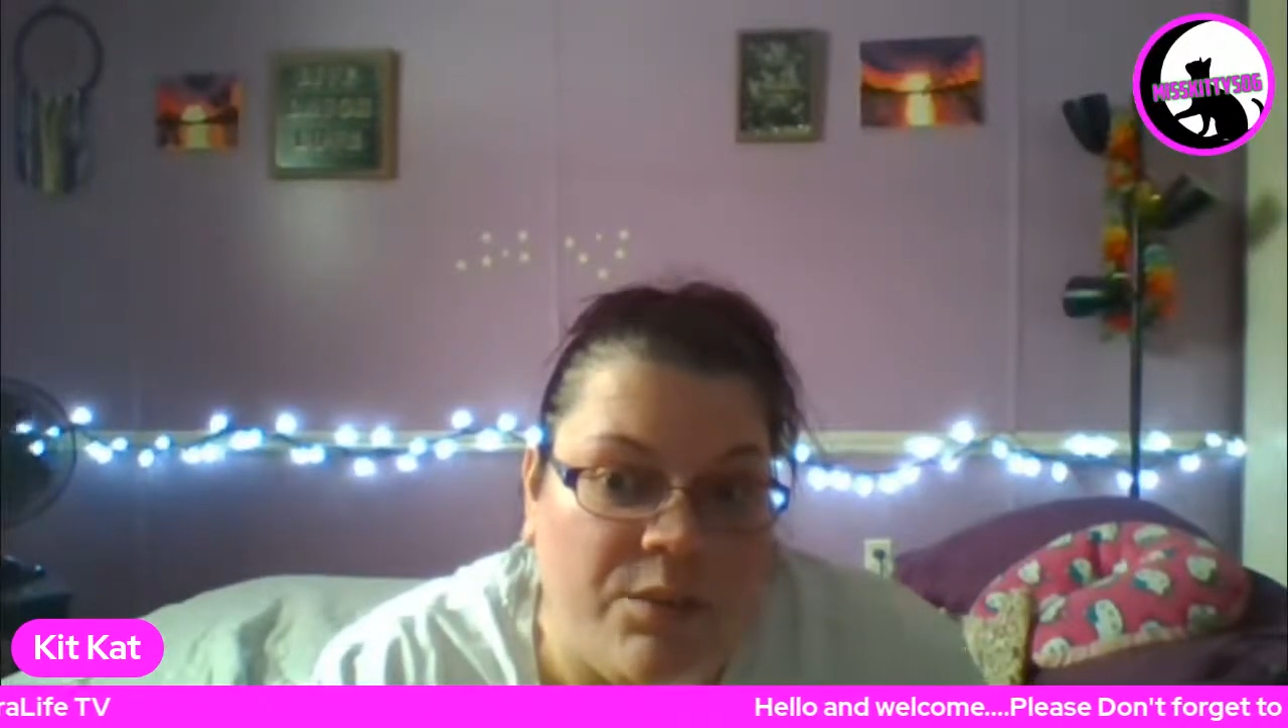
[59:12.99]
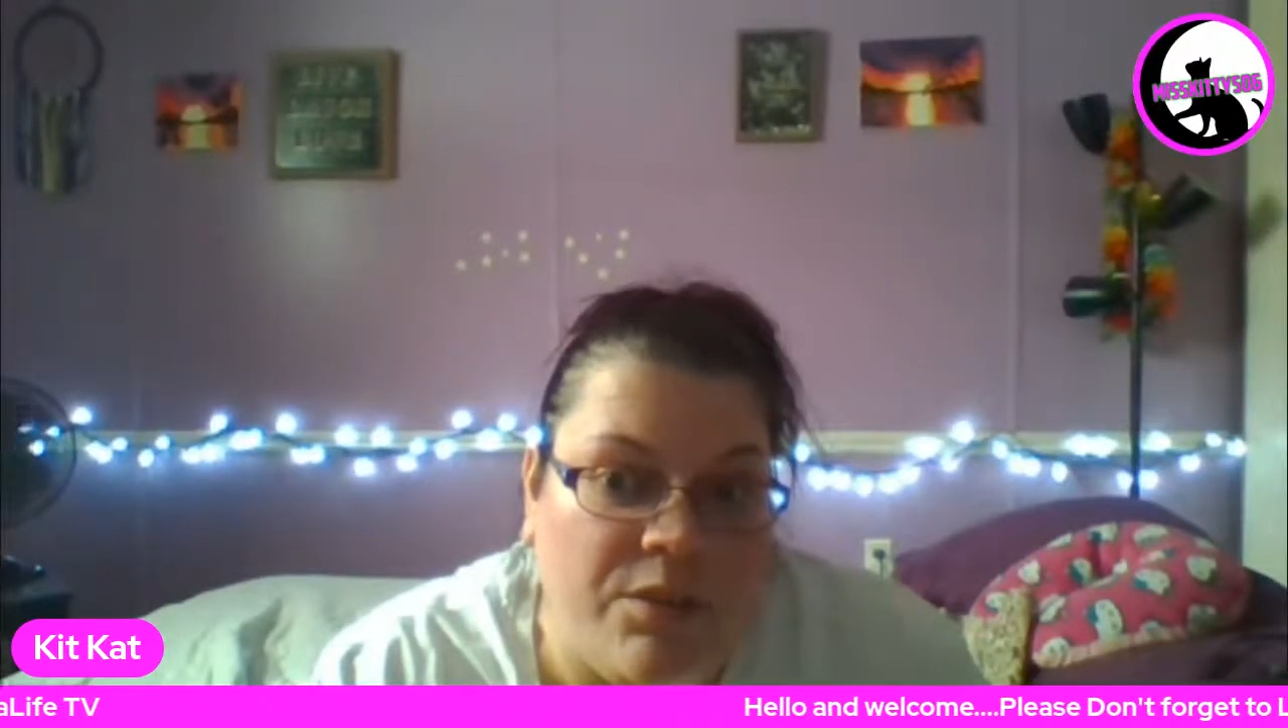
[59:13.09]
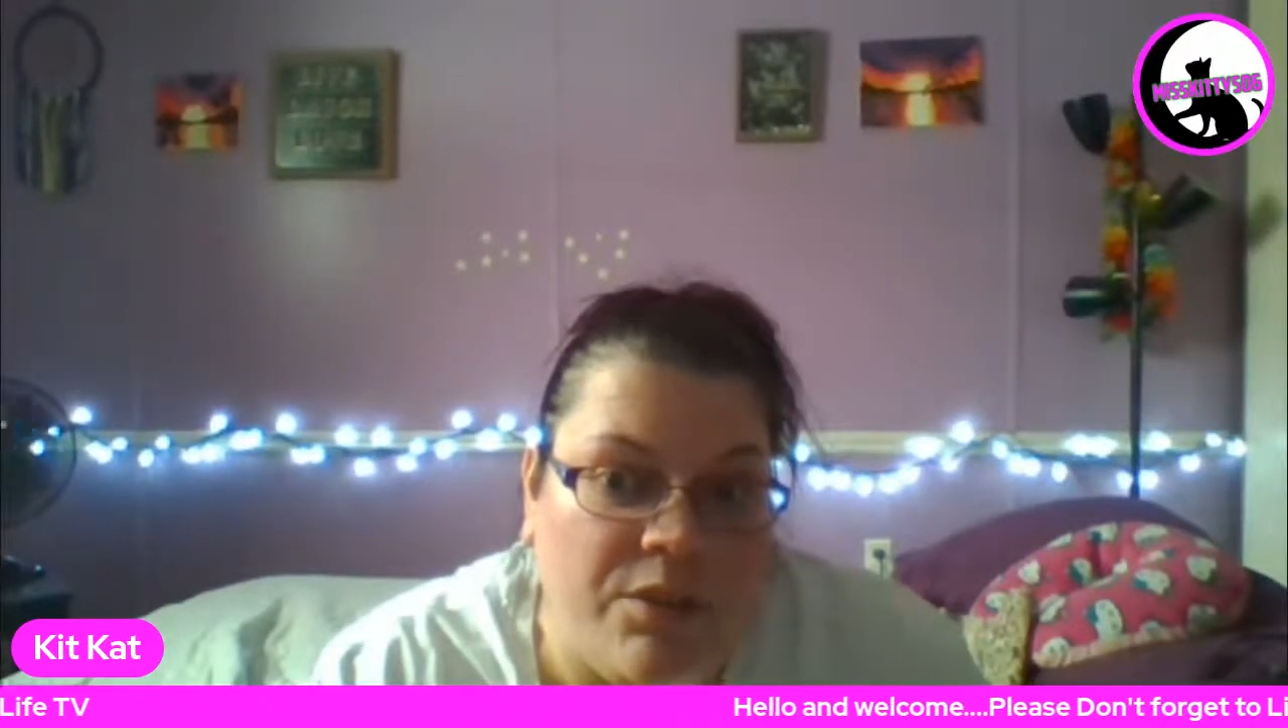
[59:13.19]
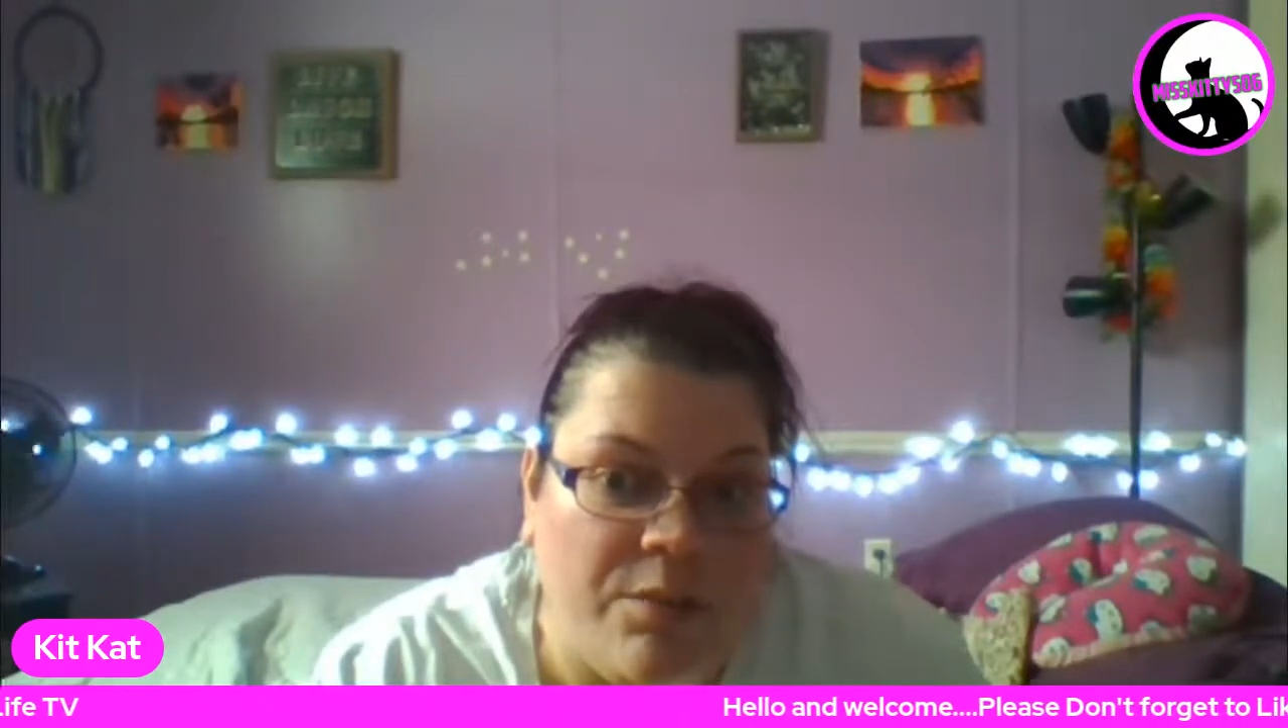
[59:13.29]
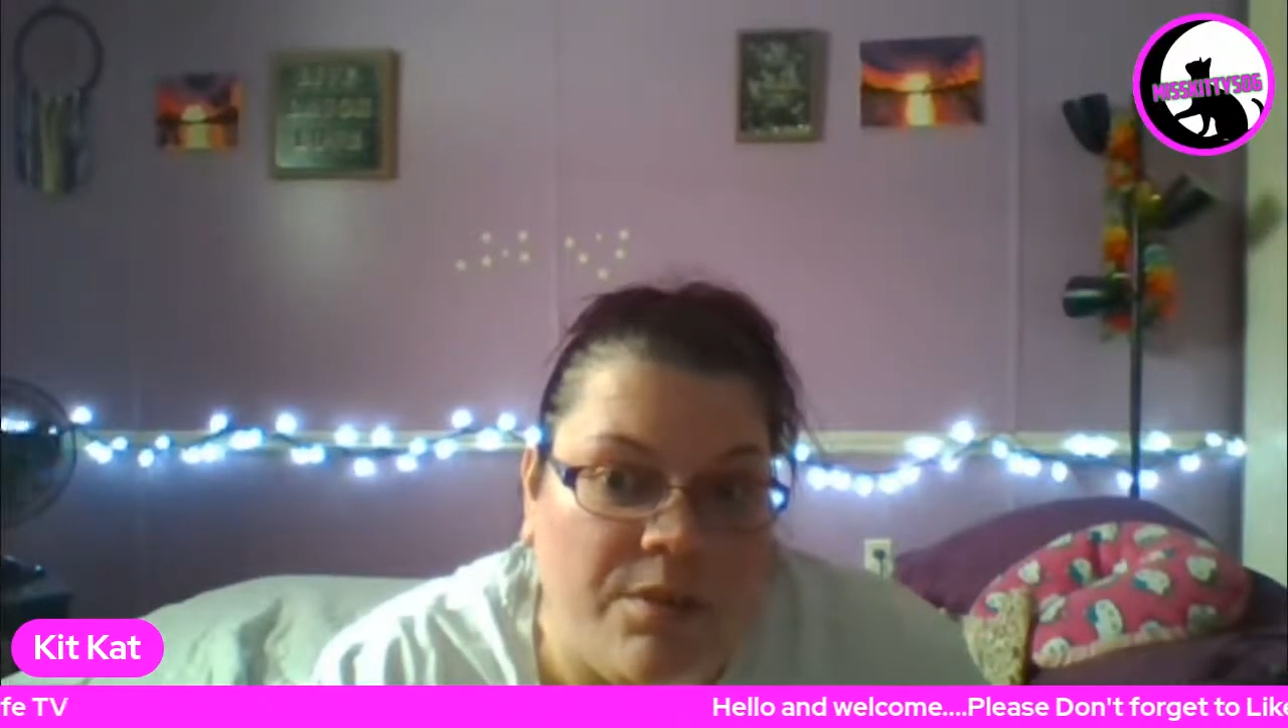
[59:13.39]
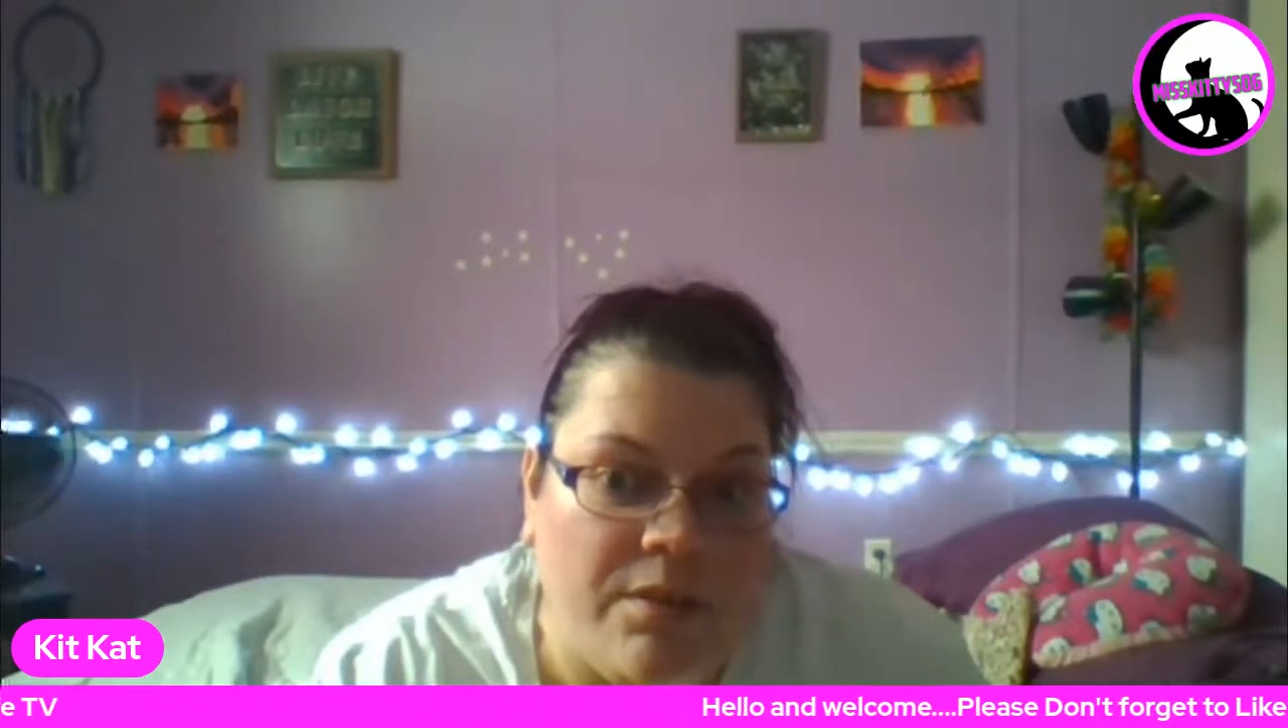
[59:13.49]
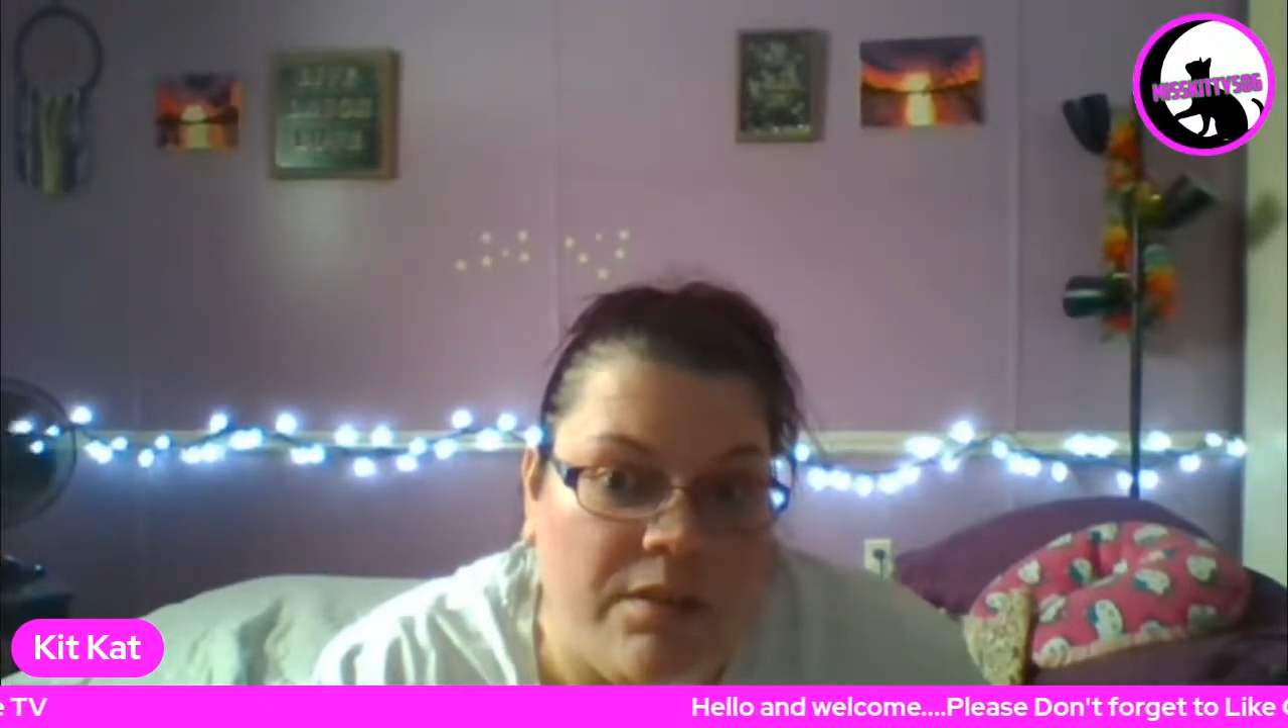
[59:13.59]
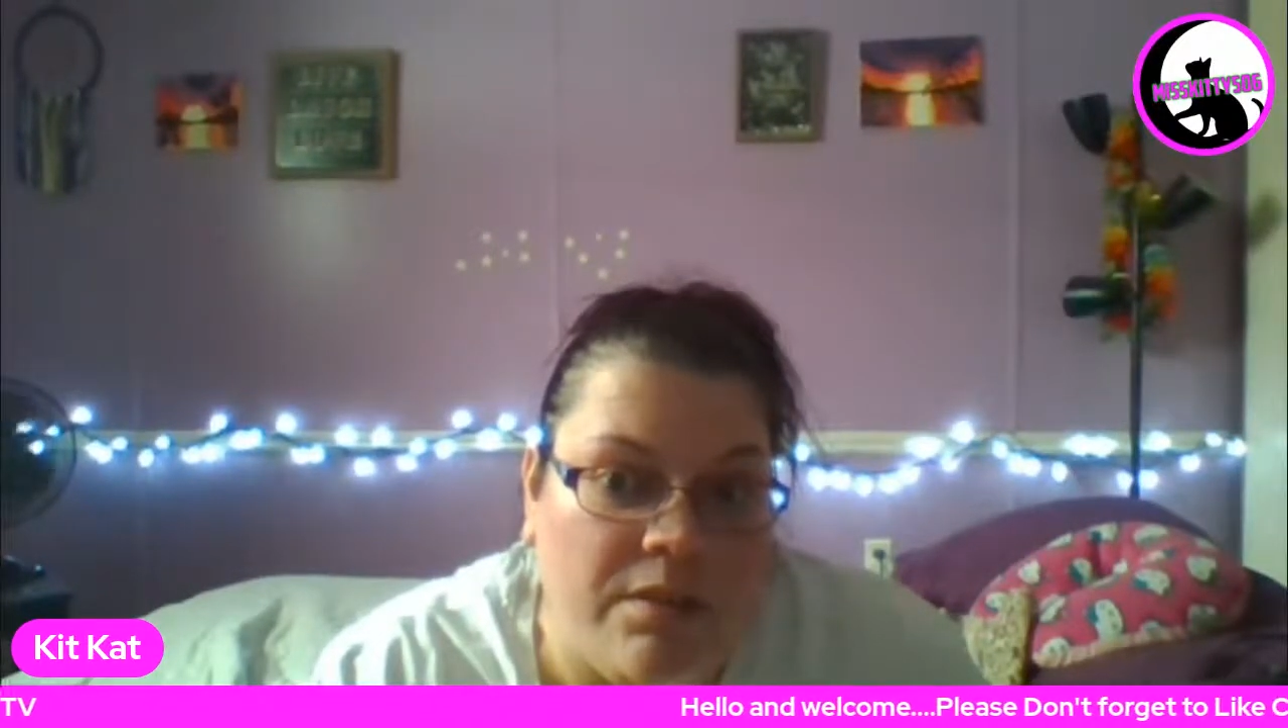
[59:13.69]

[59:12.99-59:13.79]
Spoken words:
YouTube.